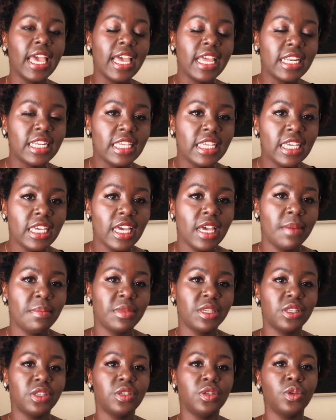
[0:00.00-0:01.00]
And here
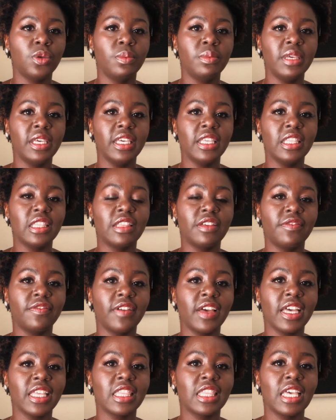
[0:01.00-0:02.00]
I'm assuming the
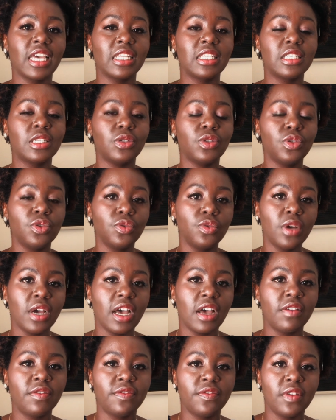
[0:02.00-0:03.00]
fact that you
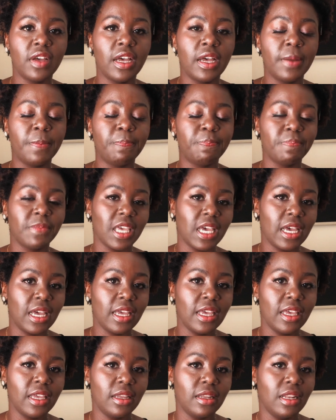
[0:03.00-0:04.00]
have
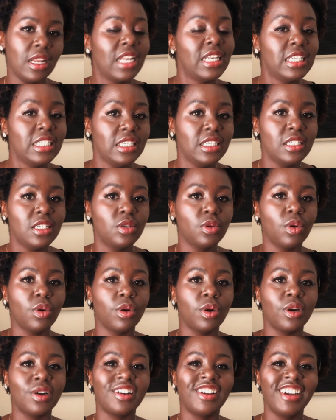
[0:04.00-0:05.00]
a lead
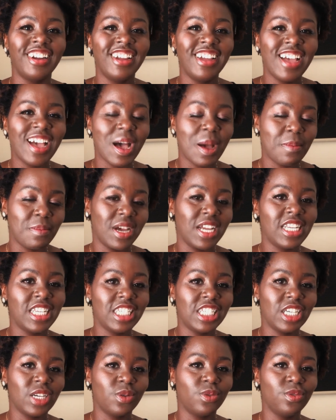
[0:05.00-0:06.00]
or a
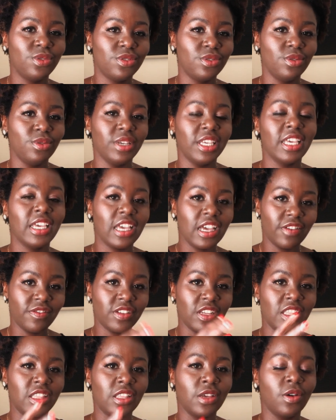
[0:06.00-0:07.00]
manager who's looking
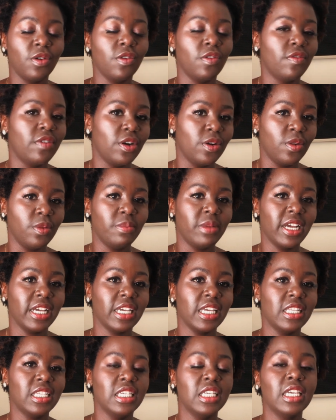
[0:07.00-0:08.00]
after the overall
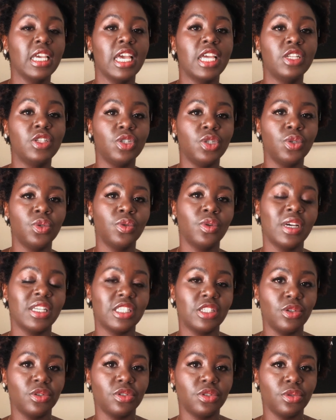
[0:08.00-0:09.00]
marketing, and you
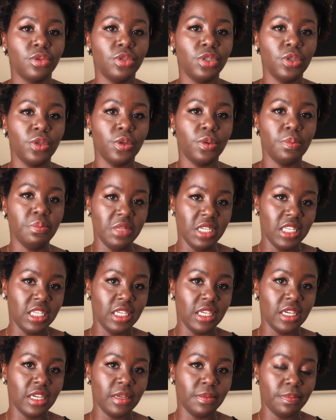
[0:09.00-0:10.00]
as the social
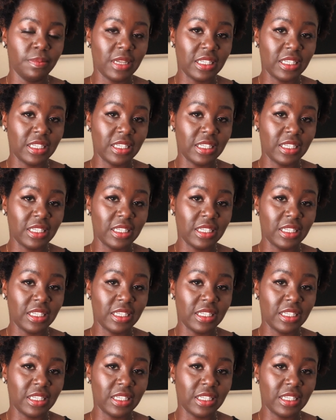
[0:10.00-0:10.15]
media